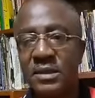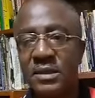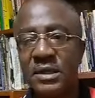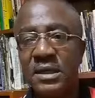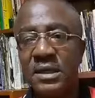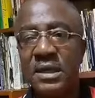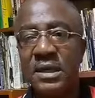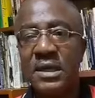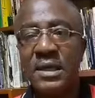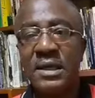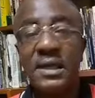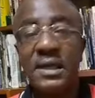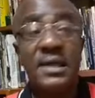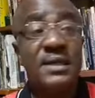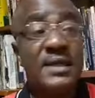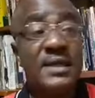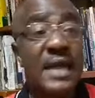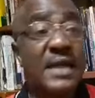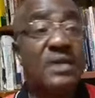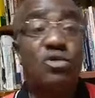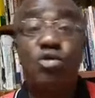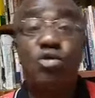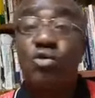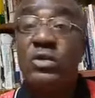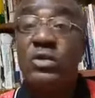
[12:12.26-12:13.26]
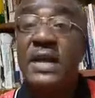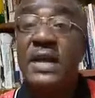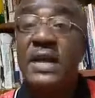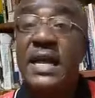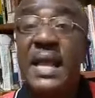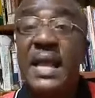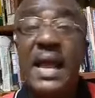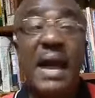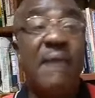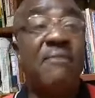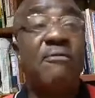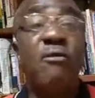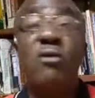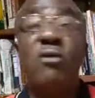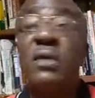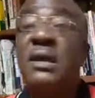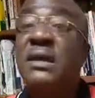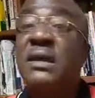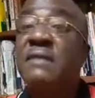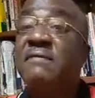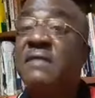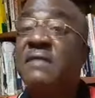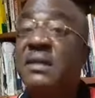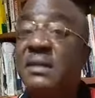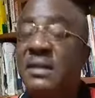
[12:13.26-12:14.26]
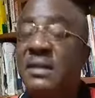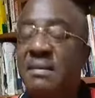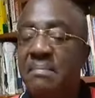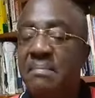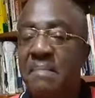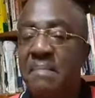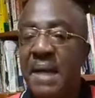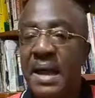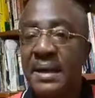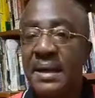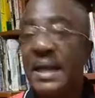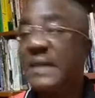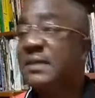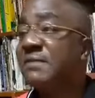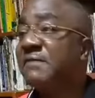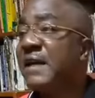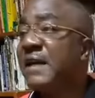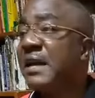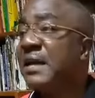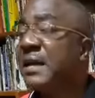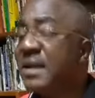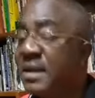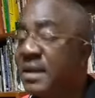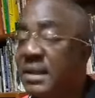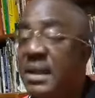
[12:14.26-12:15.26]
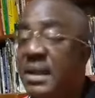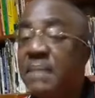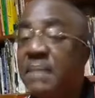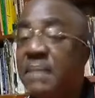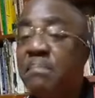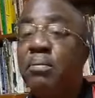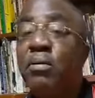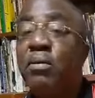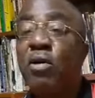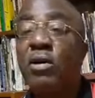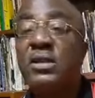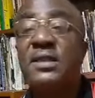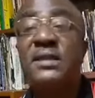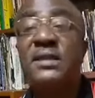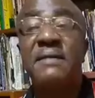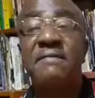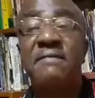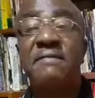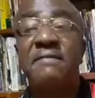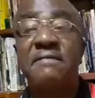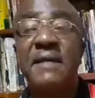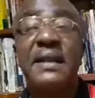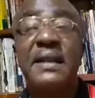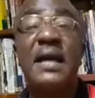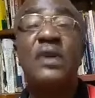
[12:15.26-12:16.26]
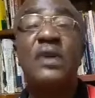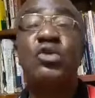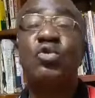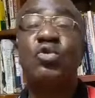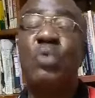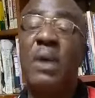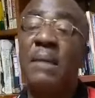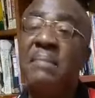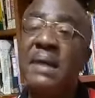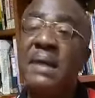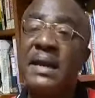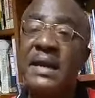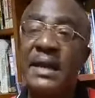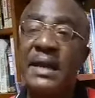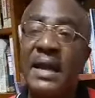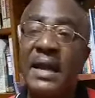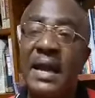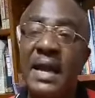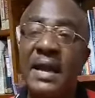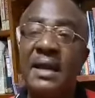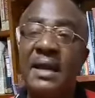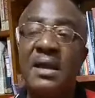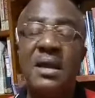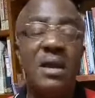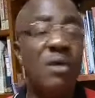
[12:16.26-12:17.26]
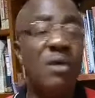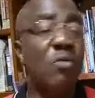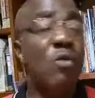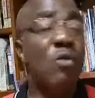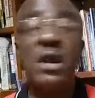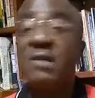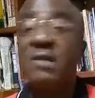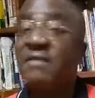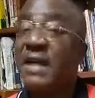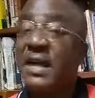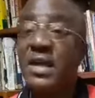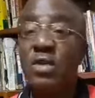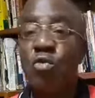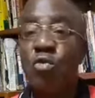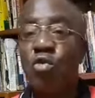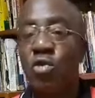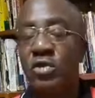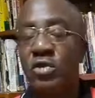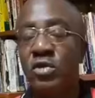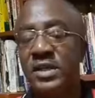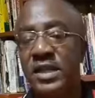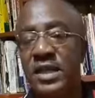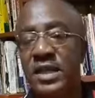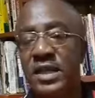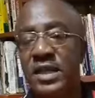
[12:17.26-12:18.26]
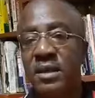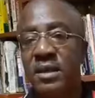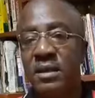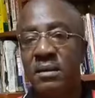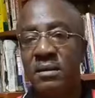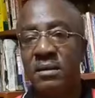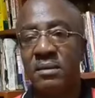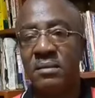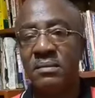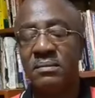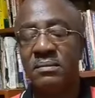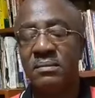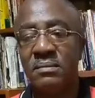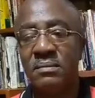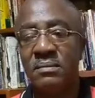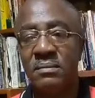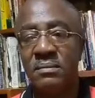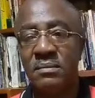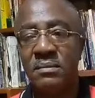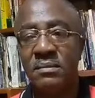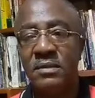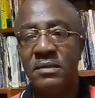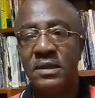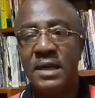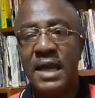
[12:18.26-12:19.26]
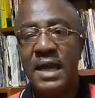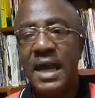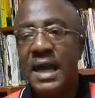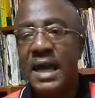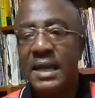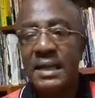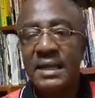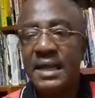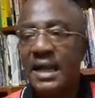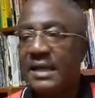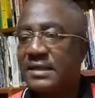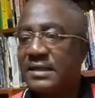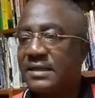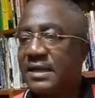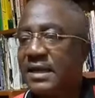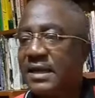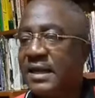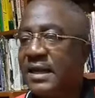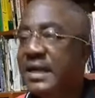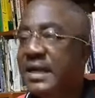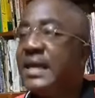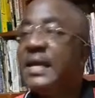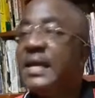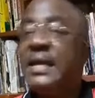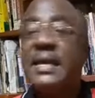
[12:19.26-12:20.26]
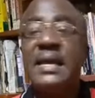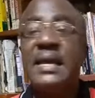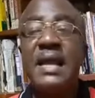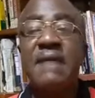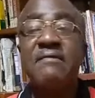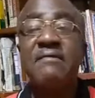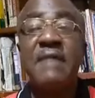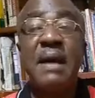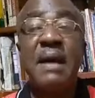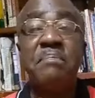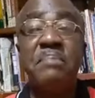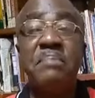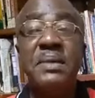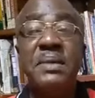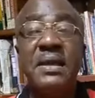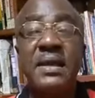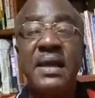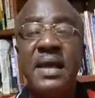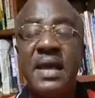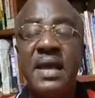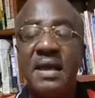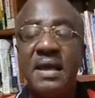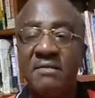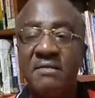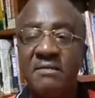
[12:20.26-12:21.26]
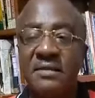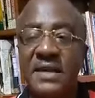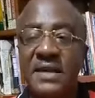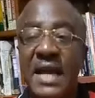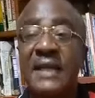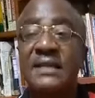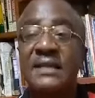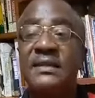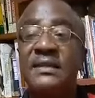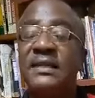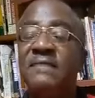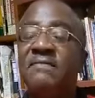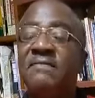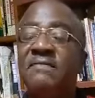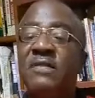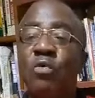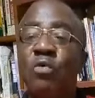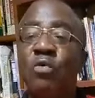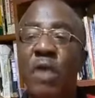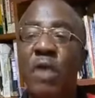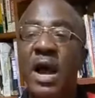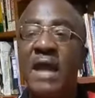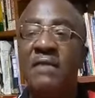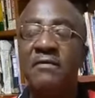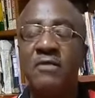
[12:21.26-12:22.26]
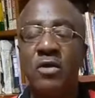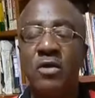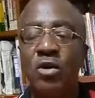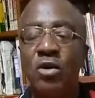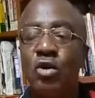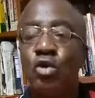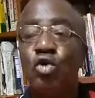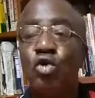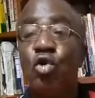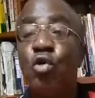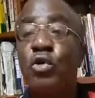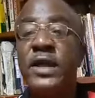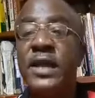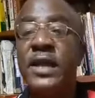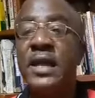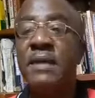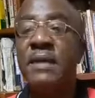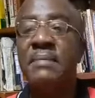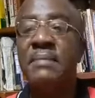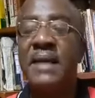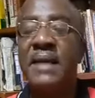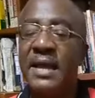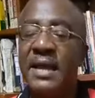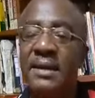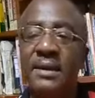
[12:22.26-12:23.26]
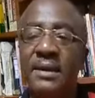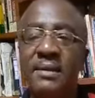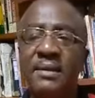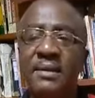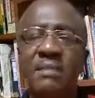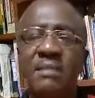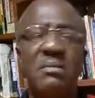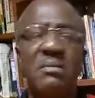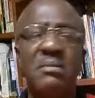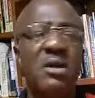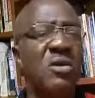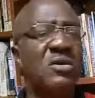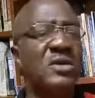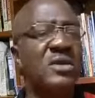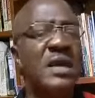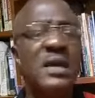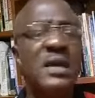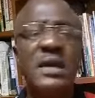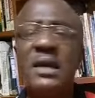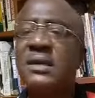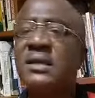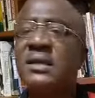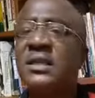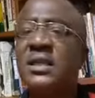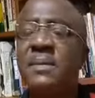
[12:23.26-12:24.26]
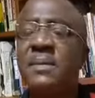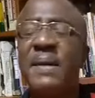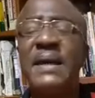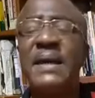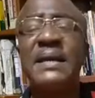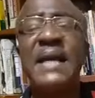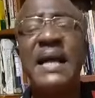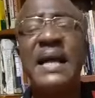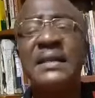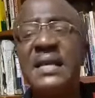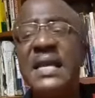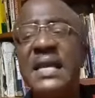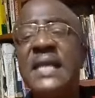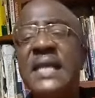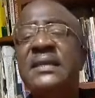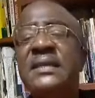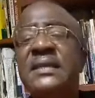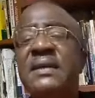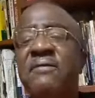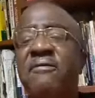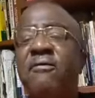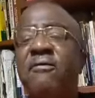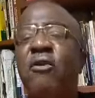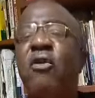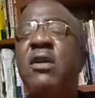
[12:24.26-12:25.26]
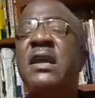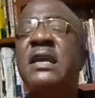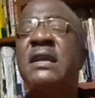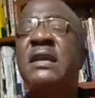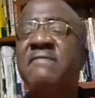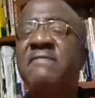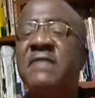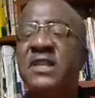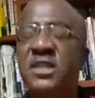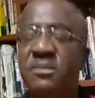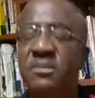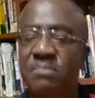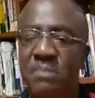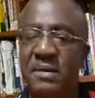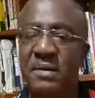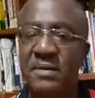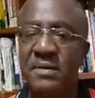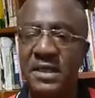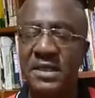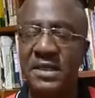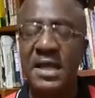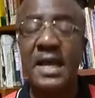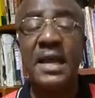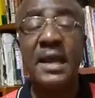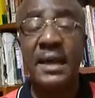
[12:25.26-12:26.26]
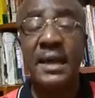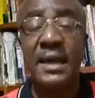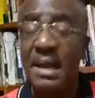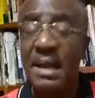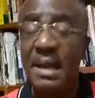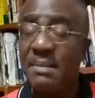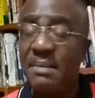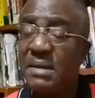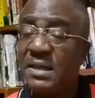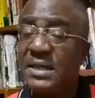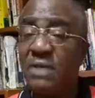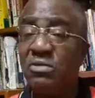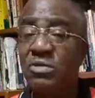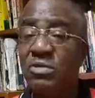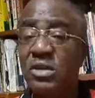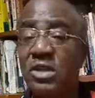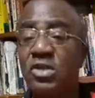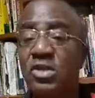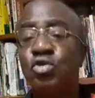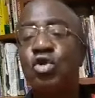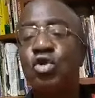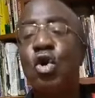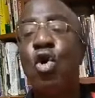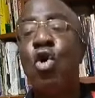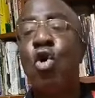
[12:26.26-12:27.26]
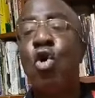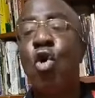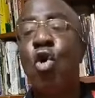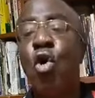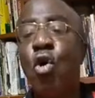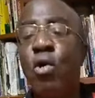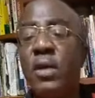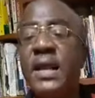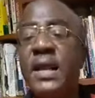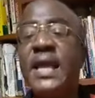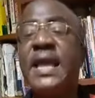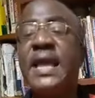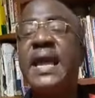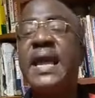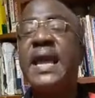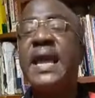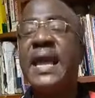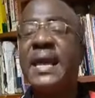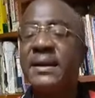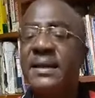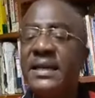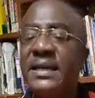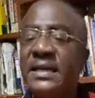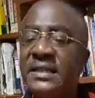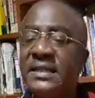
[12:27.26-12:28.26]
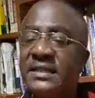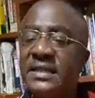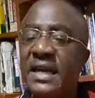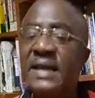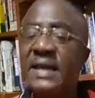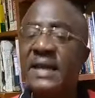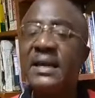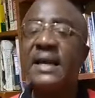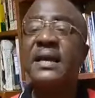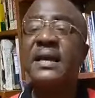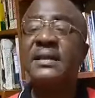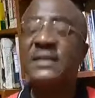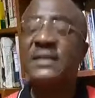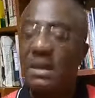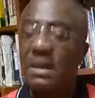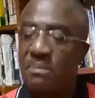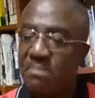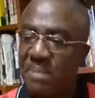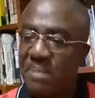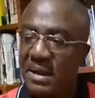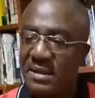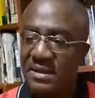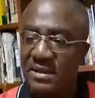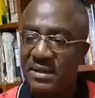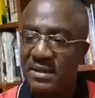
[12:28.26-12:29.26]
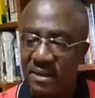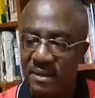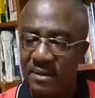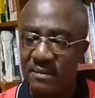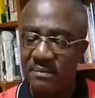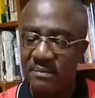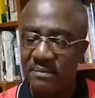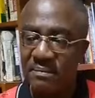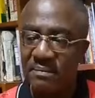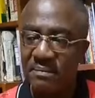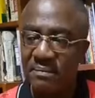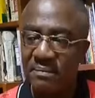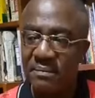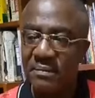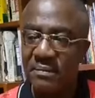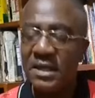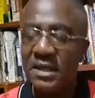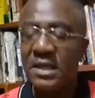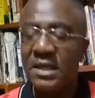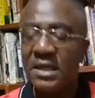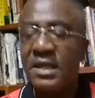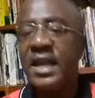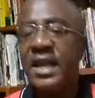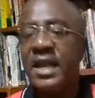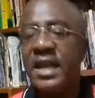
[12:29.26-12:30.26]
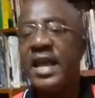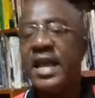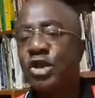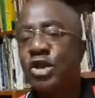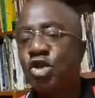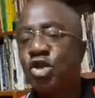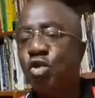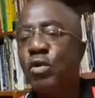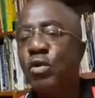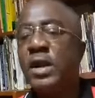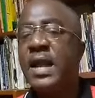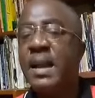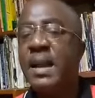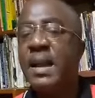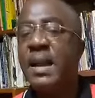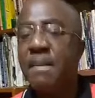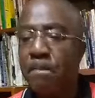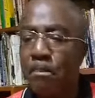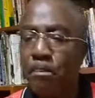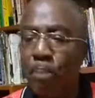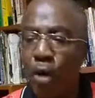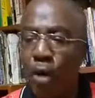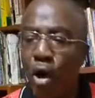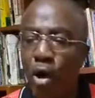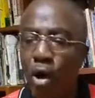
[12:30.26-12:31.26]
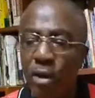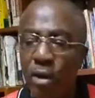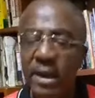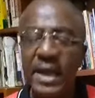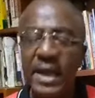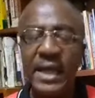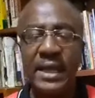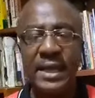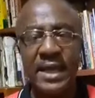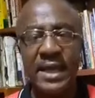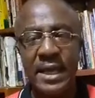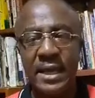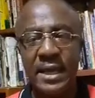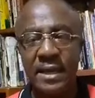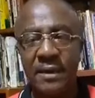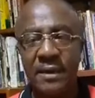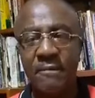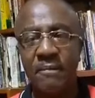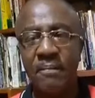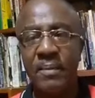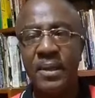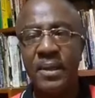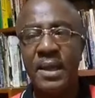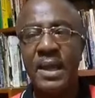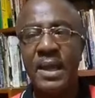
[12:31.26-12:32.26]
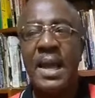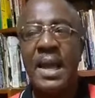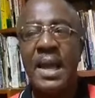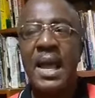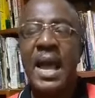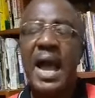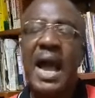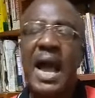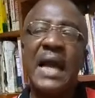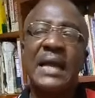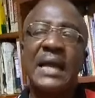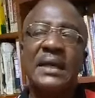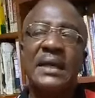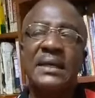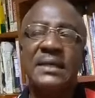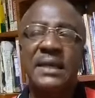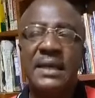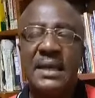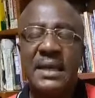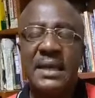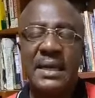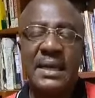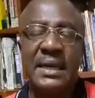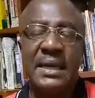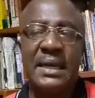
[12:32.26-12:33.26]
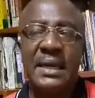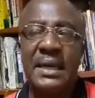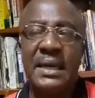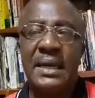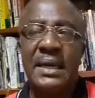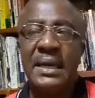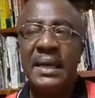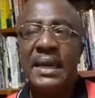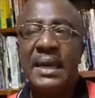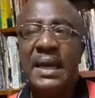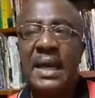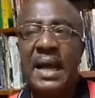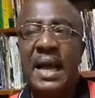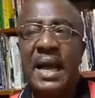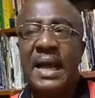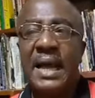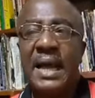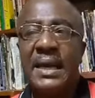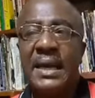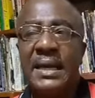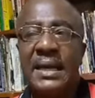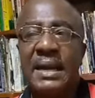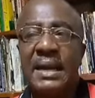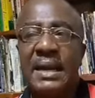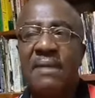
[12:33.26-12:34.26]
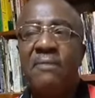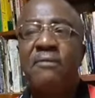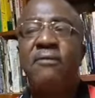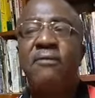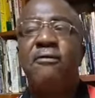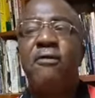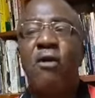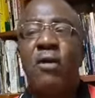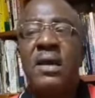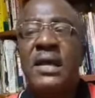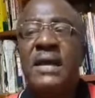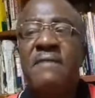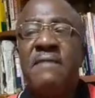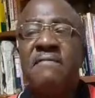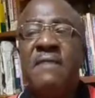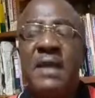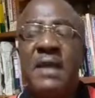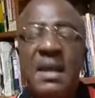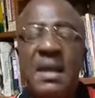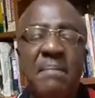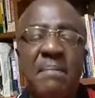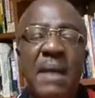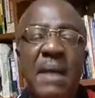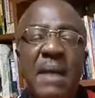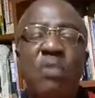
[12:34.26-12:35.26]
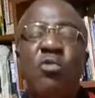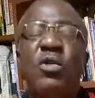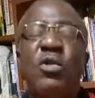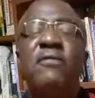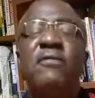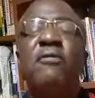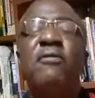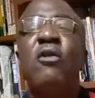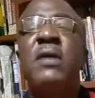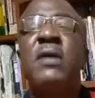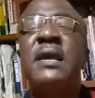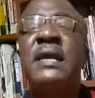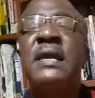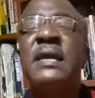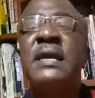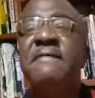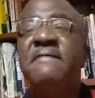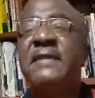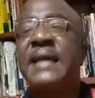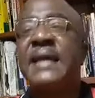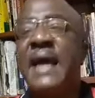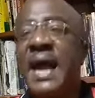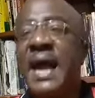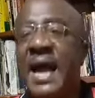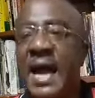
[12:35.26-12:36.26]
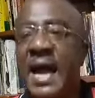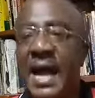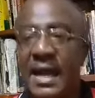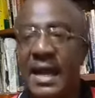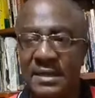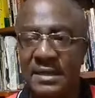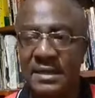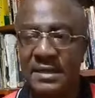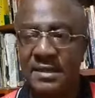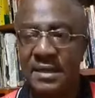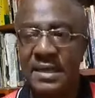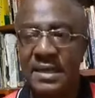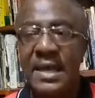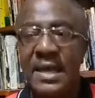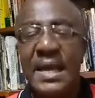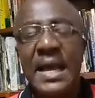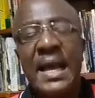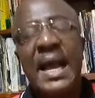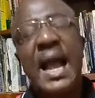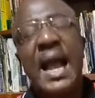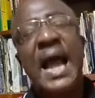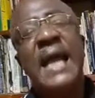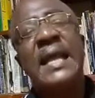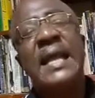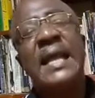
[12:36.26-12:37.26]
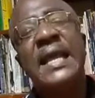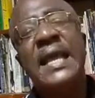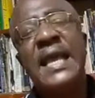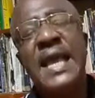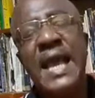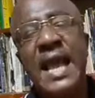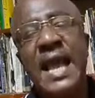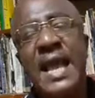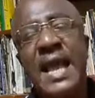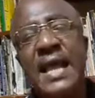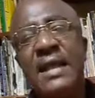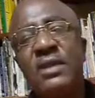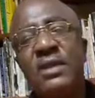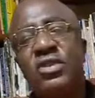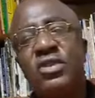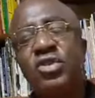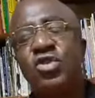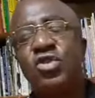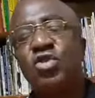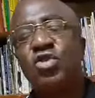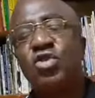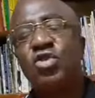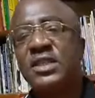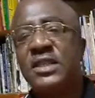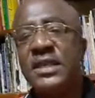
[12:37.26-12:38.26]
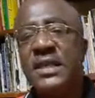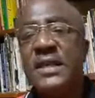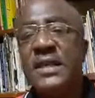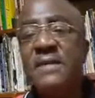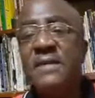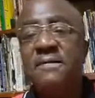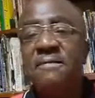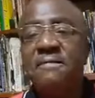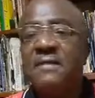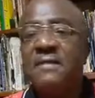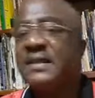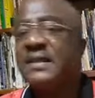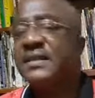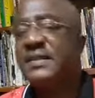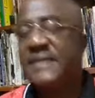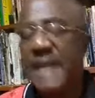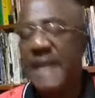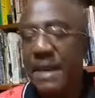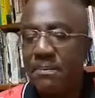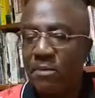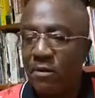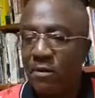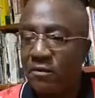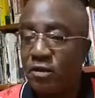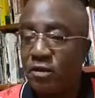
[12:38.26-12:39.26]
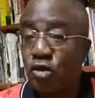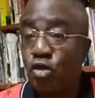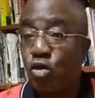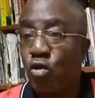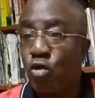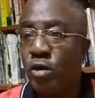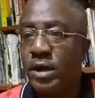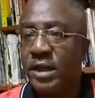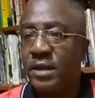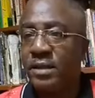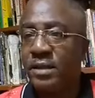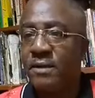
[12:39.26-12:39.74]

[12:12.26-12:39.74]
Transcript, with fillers: He said today they have forgiven the man. That in fact they brought the father to America whenever he was ill and that he never behaved as if the wife told him anything because it is about that is a forgiving spirit. Let me tell you the truth. Only a regenerated person, a true born again, and uh, and uh, forgive a man with forgiving heart can hear such Ify's type of story